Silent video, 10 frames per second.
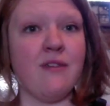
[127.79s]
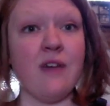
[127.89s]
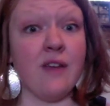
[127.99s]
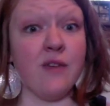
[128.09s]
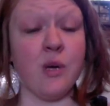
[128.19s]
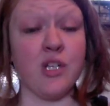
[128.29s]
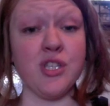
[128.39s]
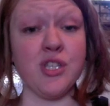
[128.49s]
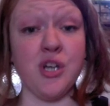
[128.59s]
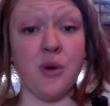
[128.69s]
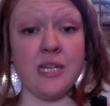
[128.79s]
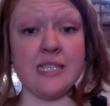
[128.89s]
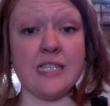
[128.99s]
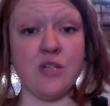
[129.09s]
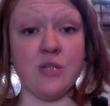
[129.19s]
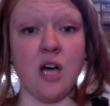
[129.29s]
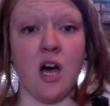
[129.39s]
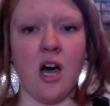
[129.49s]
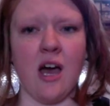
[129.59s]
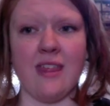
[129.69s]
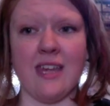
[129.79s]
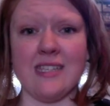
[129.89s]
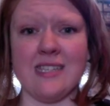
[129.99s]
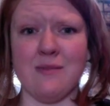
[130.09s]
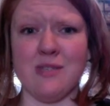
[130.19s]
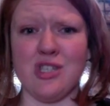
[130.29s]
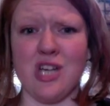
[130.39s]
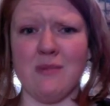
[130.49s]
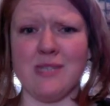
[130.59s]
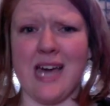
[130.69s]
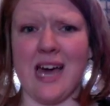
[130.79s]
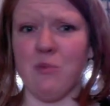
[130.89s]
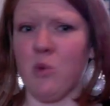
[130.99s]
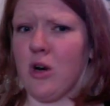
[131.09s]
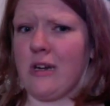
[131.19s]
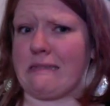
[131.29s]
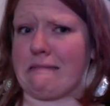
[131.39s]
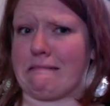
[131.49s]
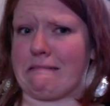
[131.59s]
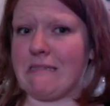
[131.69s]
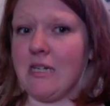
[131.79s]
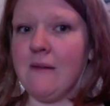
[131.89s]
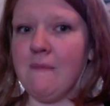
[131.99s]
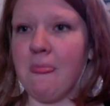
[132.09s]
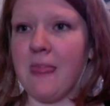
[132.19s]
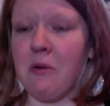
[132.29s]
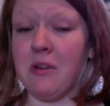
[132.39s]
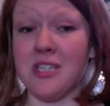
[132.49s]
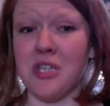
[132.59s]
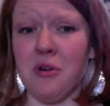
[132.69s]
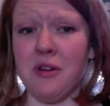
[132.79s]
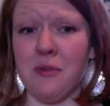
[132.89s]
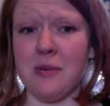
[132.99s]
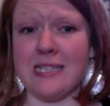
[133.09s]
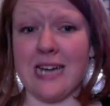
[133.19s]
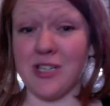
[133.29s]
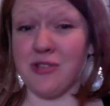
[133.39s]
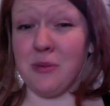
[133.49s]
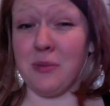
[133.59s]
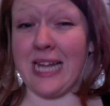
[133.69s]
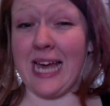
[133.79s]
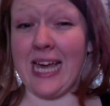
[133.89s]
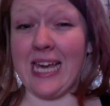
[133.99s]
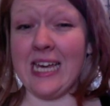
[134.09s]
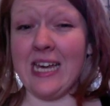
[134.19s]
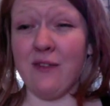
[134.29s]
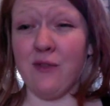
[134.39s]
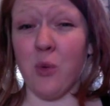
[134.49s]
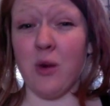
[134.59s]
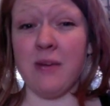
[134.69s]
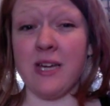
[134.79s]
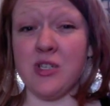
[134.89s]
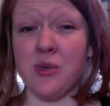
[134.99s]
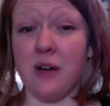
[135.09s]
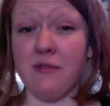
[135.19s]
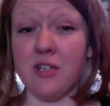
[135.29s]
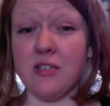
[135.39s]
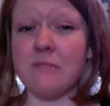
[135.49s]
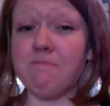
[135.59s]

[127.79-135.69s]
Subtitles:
If any of you watched the Tonys and you saw, I think his name is James Cadmore, he won the Tony for Best Actor in a Play for One Man, Two Governors.